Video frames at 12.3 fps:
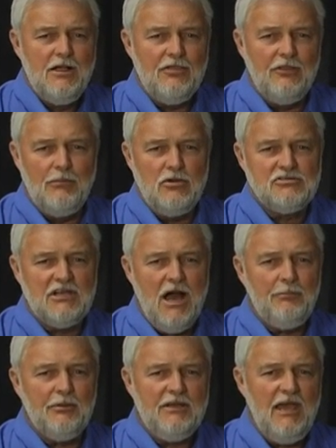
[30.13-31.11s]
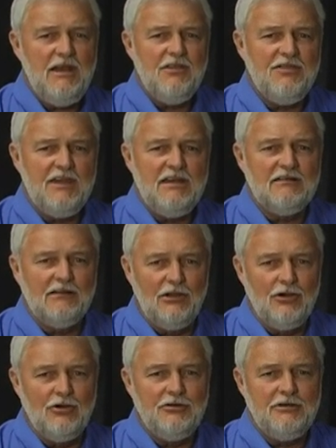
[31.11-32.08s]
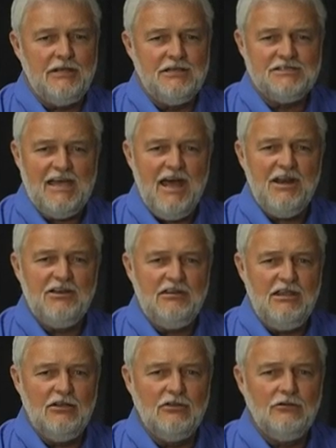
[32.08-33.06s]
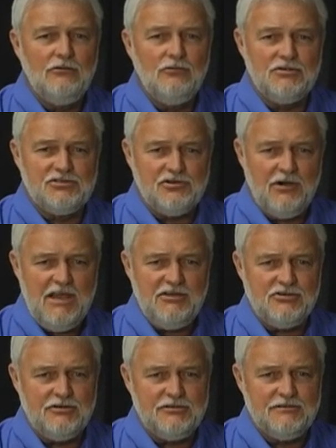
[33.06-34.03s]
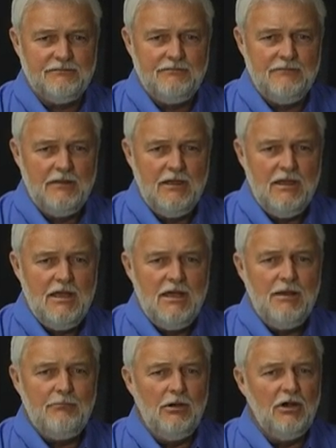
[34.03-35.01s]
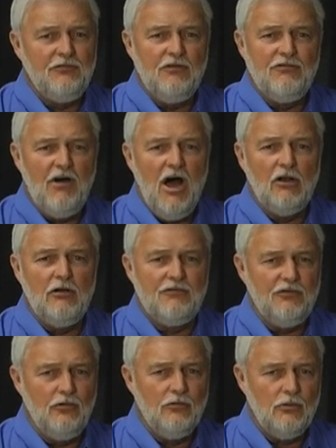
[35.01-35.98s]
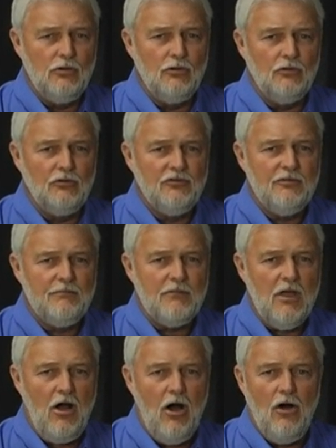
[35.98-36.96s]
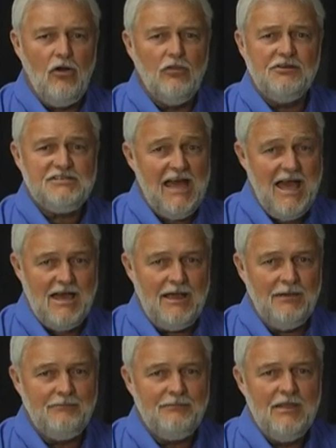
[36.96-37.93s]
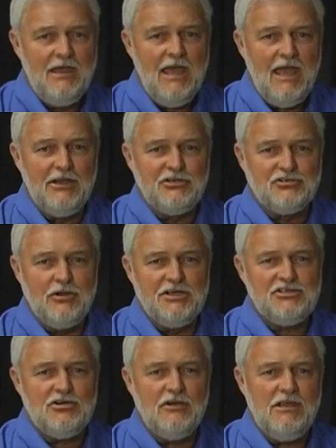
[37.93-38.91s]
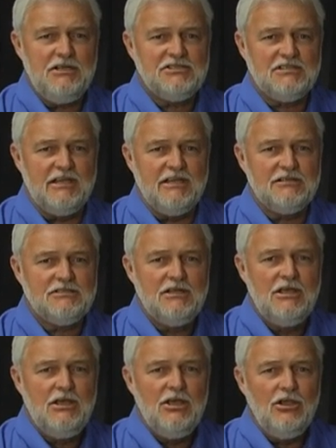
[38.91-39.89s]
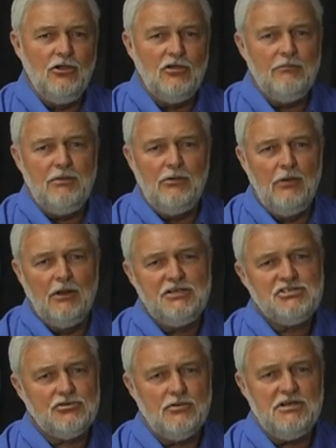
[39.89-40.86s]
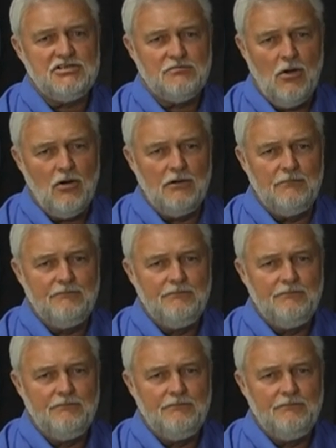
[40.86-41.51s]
The most complicated thing to learn is how to deal with strangers. But if you follow a few rules all the time and trust your instincts, you can be really street smart.